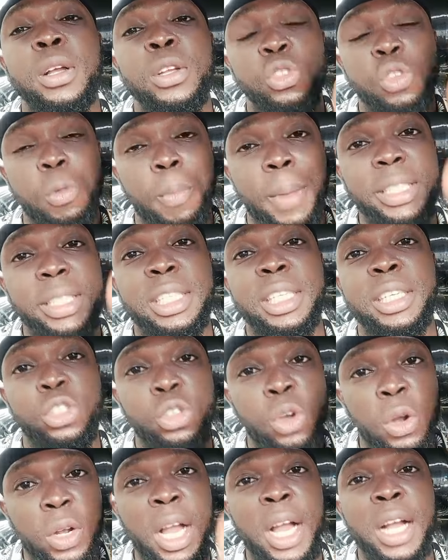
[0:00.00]
to my
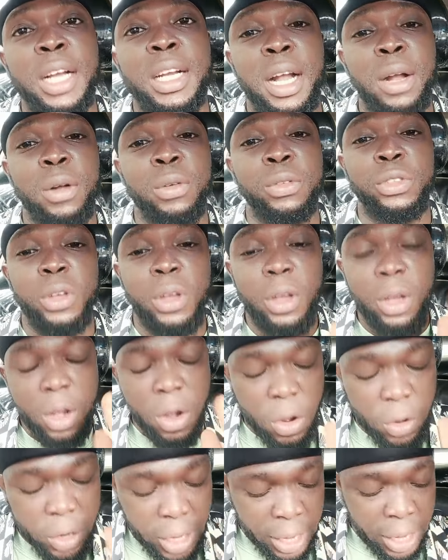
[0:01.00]
TikTok account.
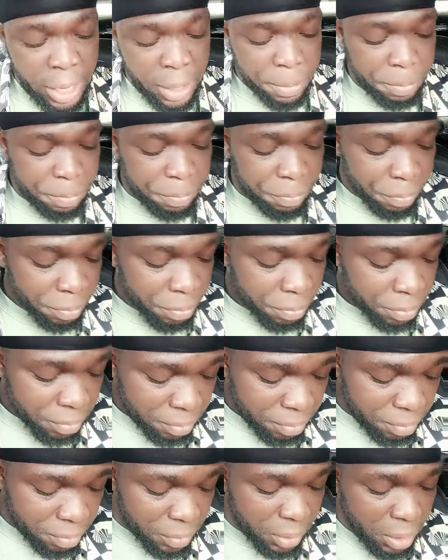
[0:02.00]
Okay?
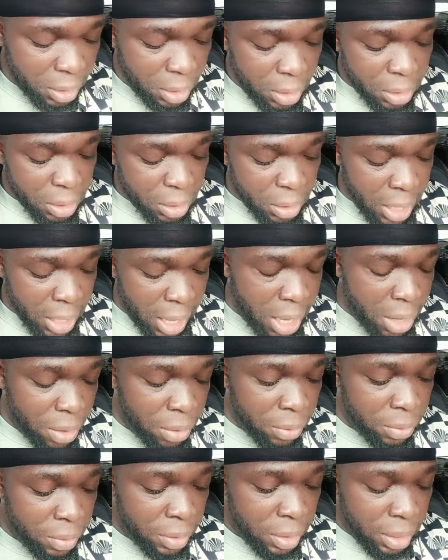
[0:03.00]

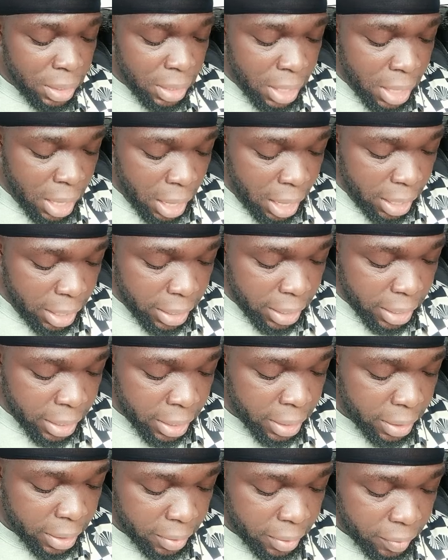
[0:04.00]
Now,
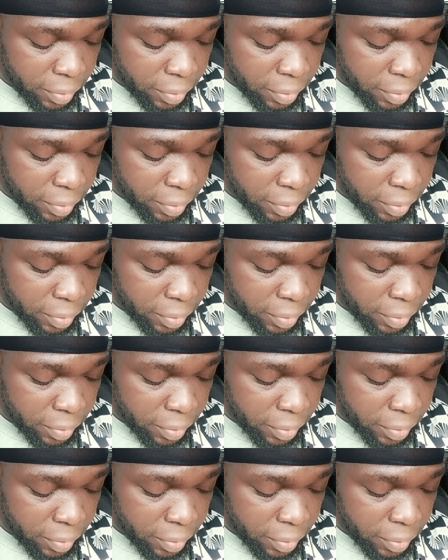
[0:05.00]
I...